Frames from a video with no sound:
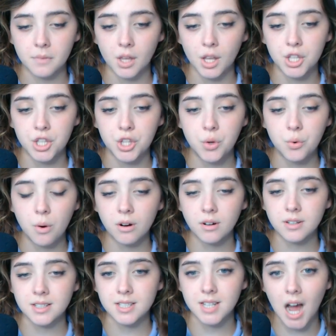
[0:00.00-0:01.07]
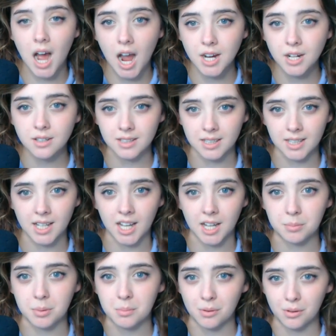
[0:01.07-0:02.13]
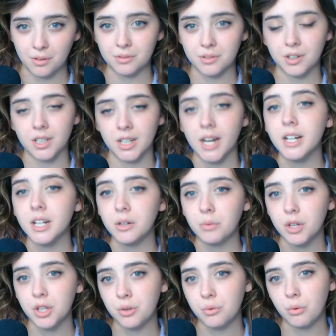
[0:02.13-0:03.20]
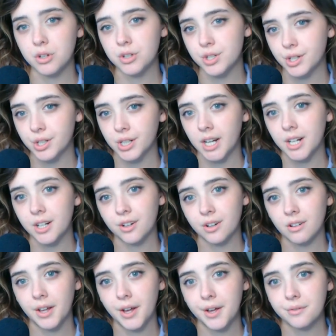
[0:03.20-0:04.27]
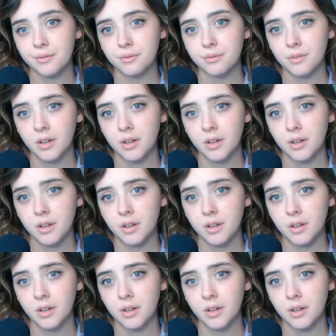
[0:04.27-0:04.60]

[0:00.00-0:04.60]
You are entirely capable of creating what you want to create in your life.